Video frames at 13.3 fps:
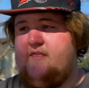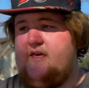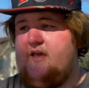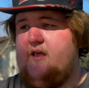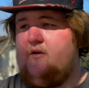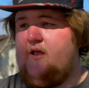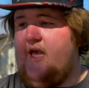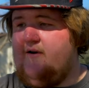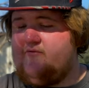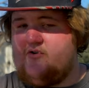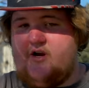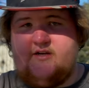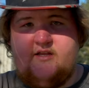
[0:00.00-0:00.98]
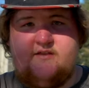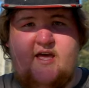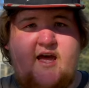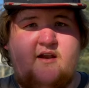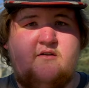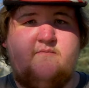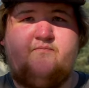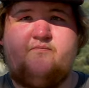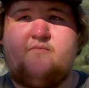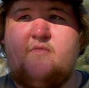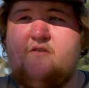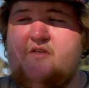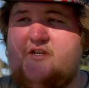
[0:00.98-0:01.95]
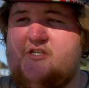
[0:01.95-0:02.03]
then after I did that,
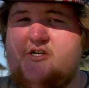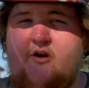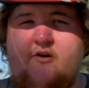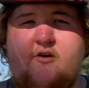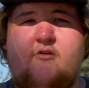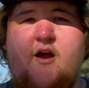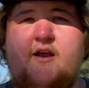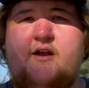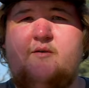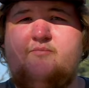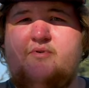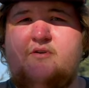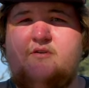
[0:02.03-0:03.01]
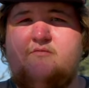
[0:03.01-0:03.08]
things started right up,